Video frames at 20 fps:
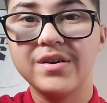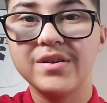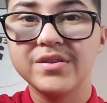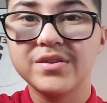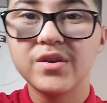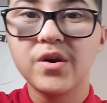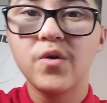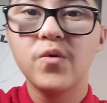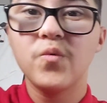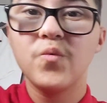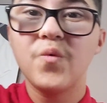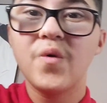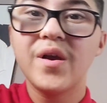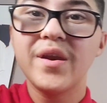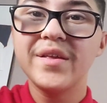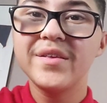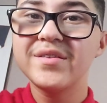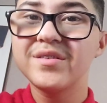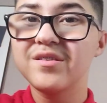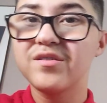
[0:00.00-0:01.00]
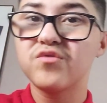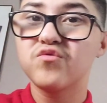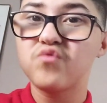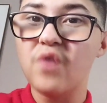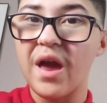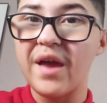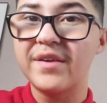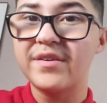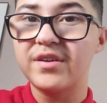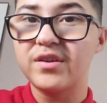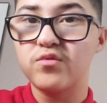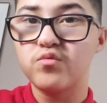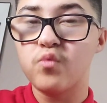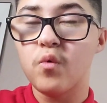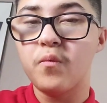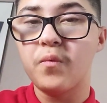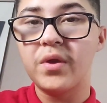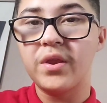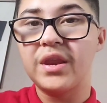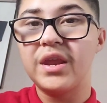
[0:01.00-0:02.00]
So, what is the strategies?
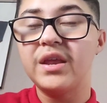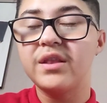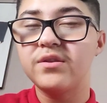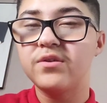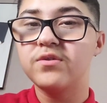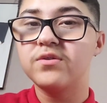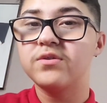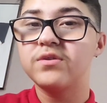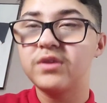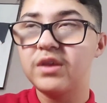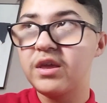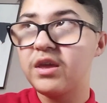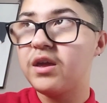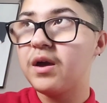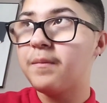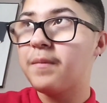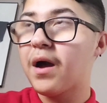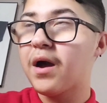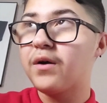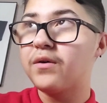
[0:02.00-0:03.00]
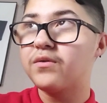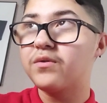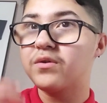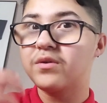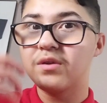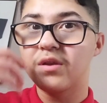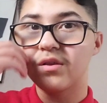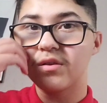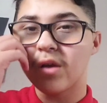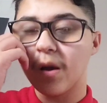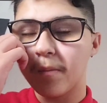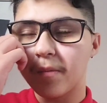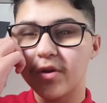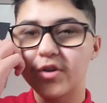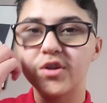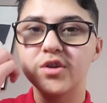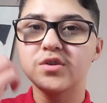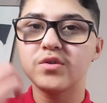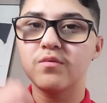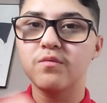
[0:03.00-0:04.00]
What we need to see about this
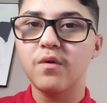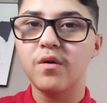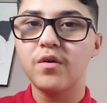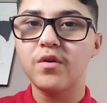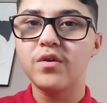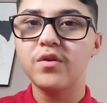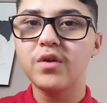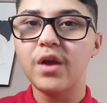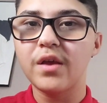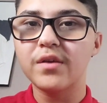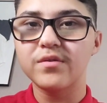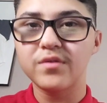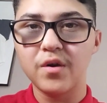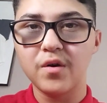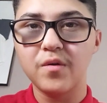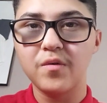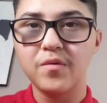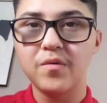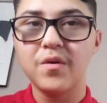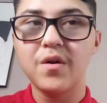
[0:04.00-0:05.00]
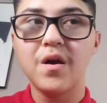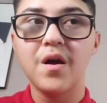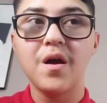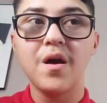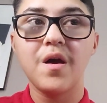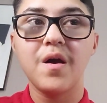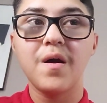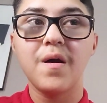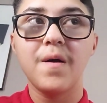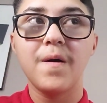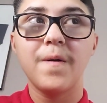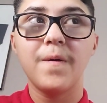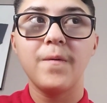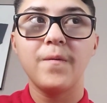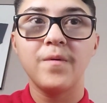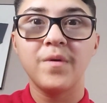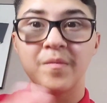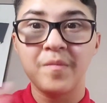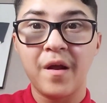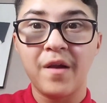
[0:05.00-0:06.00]
competition? Well, you guys know
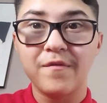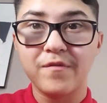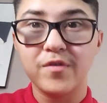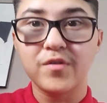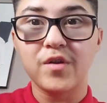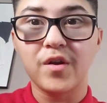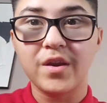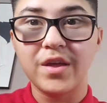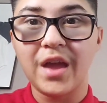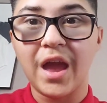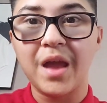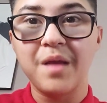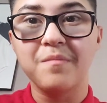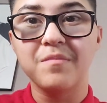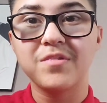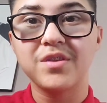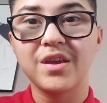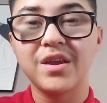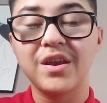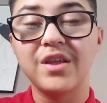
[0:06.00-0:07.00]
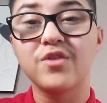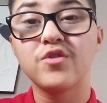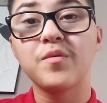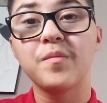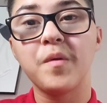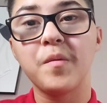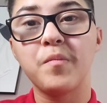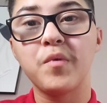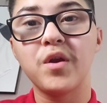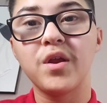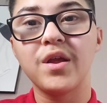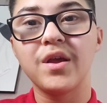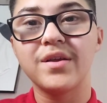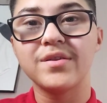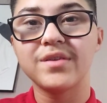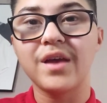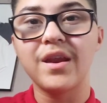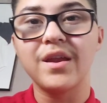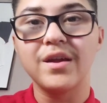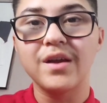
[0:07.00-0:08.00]
we're around for 30 games, and it's gonna be pretty
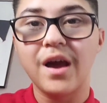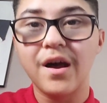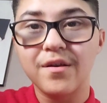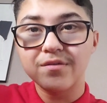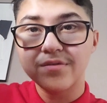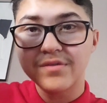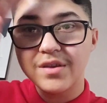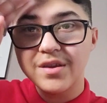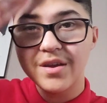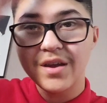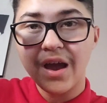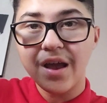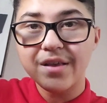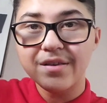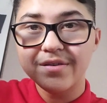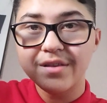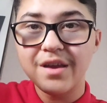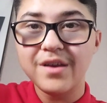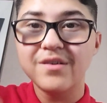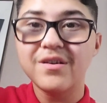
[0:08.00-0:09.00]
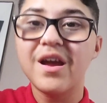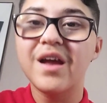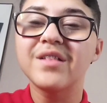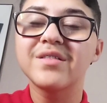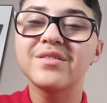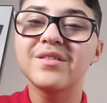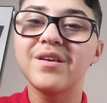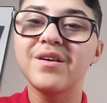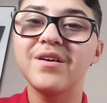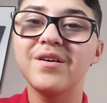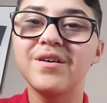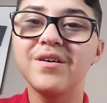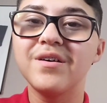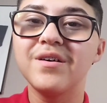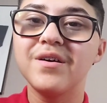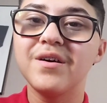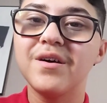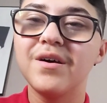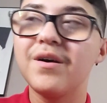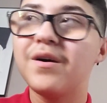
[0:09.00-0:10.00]
exciting. see you guys there at the
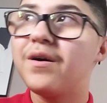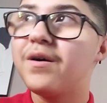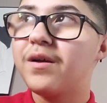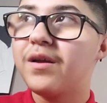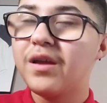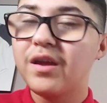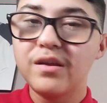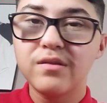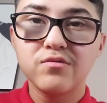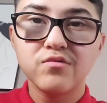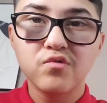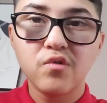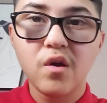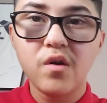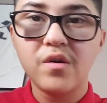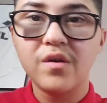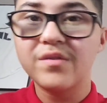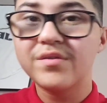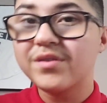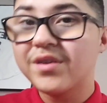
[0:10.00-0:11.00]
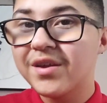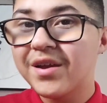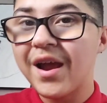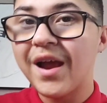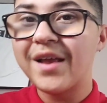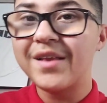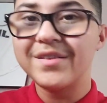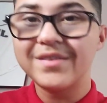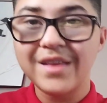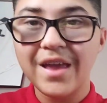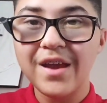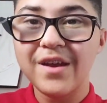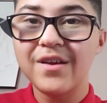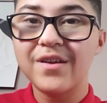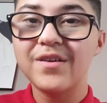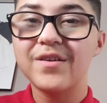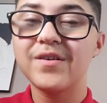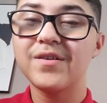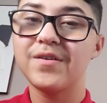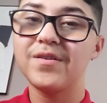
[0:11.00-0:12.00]
intro. I'll see you guys
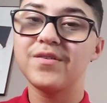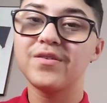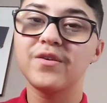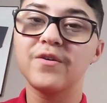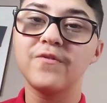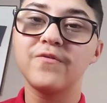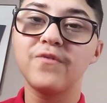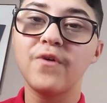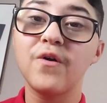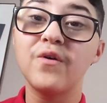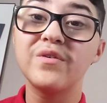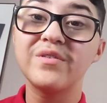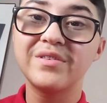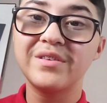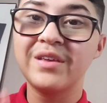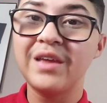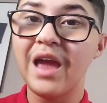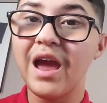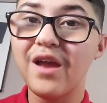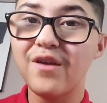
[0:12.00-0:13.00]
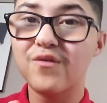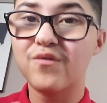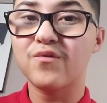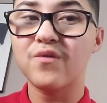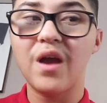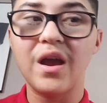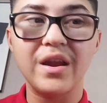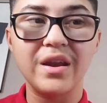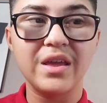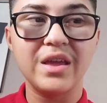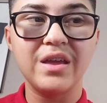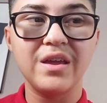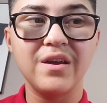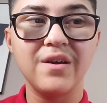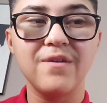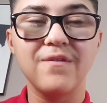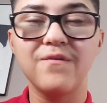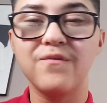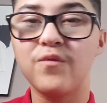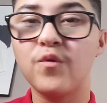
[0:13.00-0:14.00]
there. So, folks, get ready
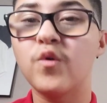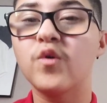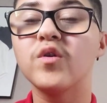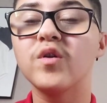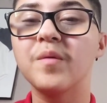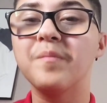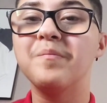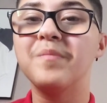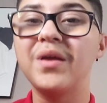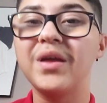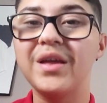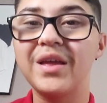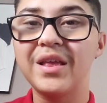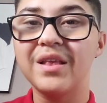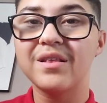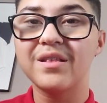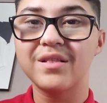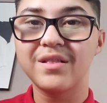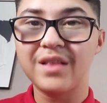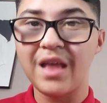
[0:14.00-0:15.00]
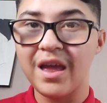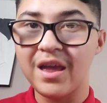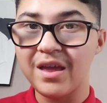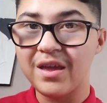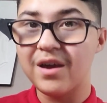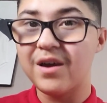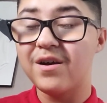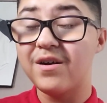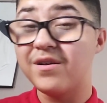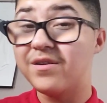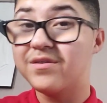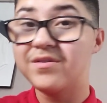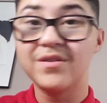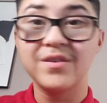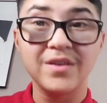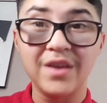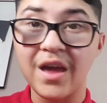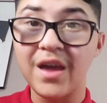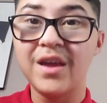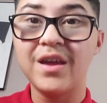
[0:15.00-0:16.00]
for the biggest day
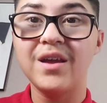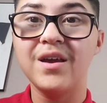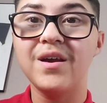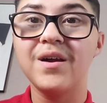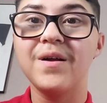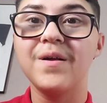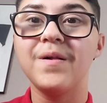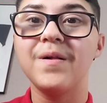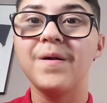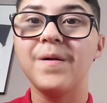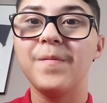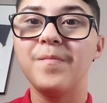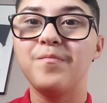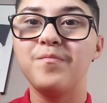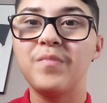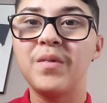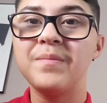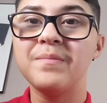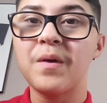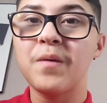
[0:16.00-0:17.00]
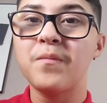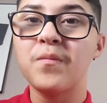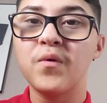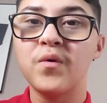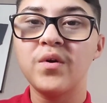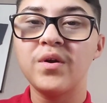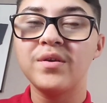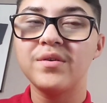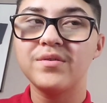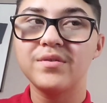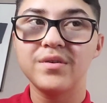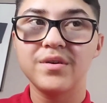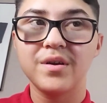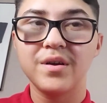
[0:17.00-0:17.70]
today. Be my boys.